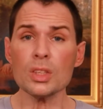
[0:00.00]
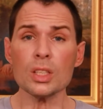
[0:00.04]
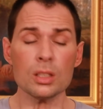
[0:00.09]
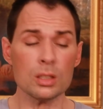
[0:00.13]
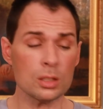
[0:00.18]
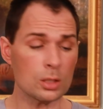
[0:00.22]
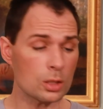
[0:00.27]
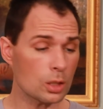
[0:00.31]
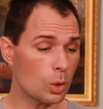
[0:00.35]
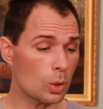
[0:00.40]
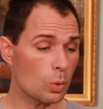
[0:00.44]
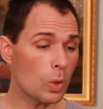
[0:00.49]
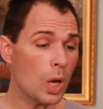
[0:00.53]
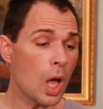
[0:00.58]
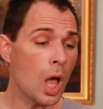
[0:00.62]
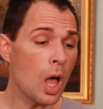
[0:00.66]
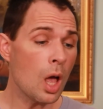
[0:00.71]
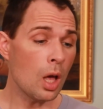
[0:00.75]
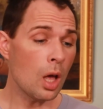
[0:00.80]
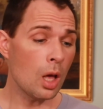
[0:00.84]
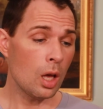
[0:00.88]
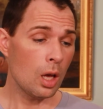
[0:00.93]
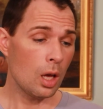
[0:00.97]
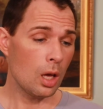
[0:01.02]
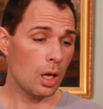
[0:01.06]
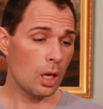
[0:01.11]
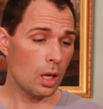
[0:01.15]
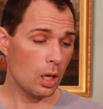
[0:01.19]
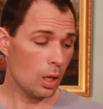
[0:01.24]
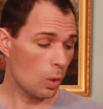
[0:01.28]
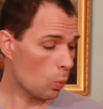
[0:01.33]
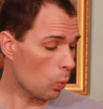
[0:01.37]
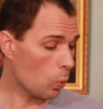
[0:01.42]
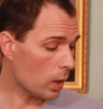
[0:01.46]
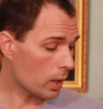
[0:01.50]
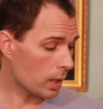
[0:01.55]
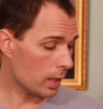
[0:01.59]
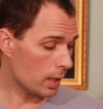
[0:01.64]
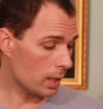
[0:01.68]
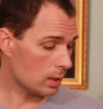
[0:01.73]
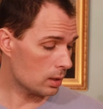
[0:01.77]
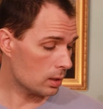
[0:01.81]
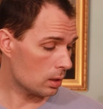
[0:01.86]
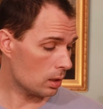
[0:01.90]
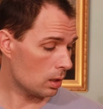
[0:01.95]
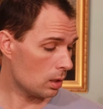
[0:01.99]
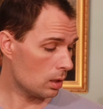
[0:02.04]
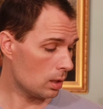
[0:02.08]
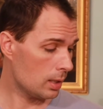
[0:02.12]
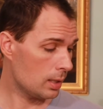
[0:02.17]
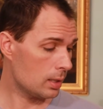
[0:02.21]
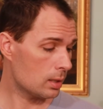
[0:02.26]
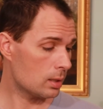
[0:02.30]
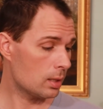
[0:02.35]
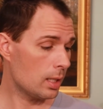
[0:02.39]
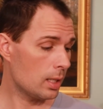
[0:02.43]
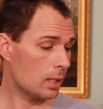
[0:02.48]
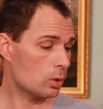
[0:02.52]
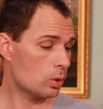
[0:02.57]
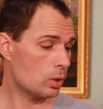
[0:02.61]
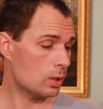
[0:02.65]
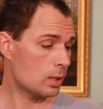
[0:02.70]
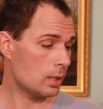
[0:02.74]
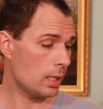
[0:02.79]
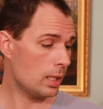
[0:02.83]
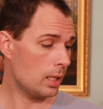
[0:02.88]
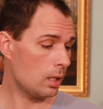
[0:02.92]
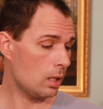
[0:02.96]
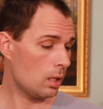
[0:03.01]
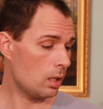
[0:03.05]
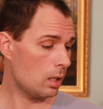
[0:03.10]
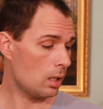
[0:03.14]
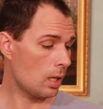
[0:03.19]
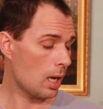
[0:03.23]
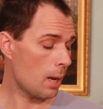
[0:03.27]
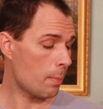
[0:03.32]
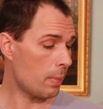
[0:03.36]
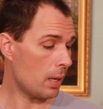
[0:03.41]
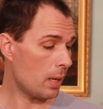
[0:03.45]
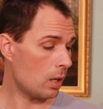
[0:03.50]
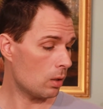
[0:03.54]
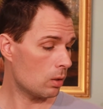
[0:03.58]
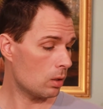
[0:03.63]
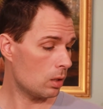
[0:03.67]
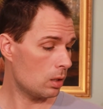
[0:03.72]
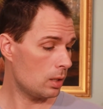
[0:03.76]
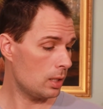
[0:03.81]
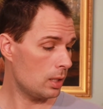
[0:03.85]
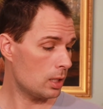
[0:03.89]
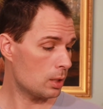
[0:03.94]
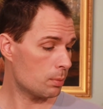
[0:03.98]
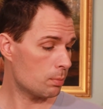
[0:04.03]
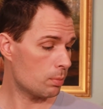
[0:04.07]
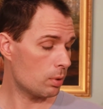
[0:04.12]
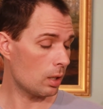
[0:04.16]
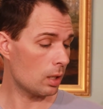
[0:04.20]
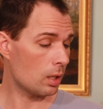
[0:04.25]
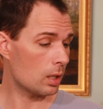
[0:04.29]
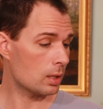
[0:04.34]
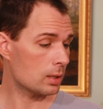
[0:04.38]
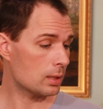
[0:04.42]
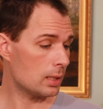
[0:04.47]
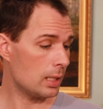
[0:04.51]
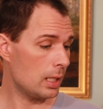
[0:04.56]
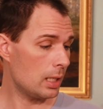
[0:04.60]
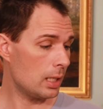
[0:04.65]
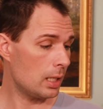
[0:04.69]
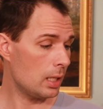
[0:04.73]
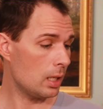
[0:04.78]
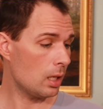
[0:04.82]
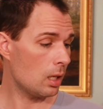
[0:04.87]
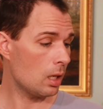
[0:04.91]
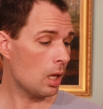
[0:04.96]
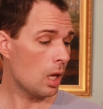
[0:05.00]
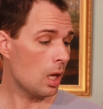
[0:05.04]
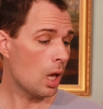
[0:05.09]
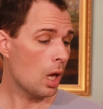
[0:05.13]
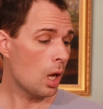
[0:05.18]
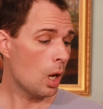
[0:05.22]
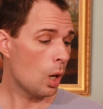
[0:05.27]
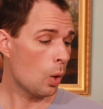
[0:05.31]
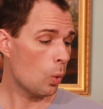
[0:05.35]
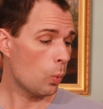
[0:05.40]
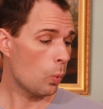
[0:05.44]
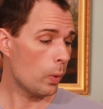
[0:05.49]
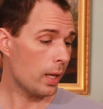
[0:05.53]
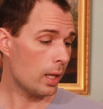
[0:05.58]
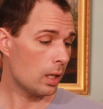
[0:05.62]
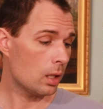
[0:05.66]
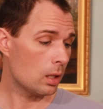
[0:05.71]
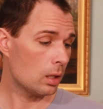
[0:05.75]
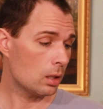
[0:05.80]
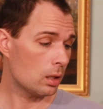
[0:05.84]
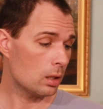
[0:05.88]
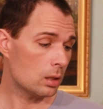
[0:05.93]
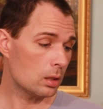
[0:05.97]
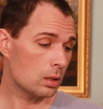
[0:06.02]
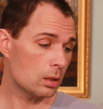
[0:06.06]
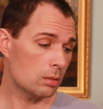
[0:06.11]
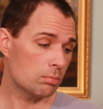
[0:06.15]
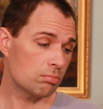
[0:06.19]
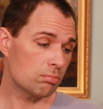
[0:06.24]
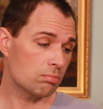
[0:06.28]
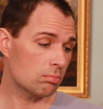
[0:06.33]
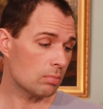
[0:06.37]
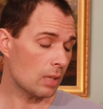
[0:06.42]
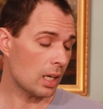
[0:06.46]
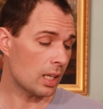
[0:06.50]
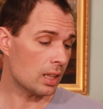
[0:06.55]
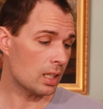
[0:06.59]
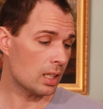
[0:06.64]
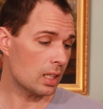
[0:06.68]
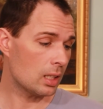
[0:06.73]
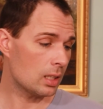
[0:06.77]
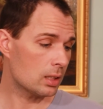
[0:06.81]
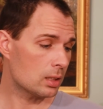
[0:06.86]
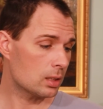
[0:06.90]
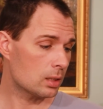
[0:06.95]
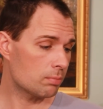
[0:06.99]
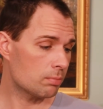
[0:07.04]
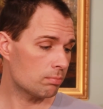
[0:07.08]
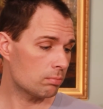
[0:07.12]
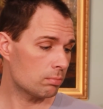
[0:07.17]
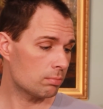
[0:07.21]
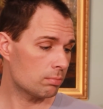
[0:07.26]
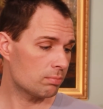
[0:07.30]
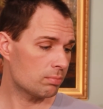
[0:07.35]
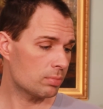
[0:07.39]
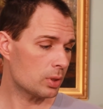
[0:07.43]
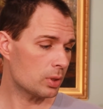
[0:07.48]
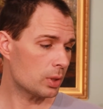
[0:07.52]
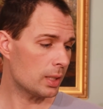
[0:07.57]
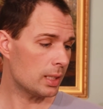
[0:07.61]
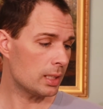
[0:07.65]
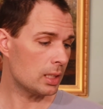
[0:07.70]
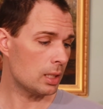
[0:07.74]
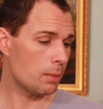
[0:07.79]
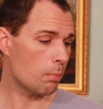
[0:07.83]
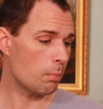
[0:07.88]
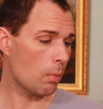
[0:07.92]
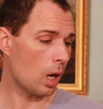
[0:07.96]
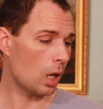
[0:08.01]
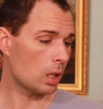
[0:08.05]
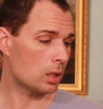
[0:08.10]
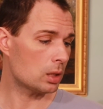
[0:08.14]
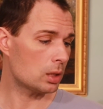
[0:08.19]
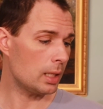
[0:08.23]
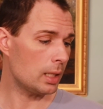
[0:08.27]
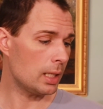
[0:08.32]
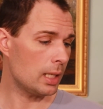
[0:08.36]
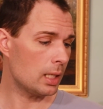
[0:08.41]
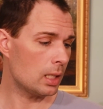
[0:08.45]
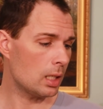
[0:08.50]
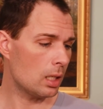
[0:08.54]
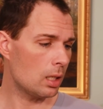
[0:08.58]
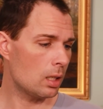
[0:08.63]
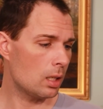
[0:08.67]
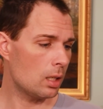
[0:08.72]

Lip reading: So what else is there to say about these products here? Well, I think it's pretty much it.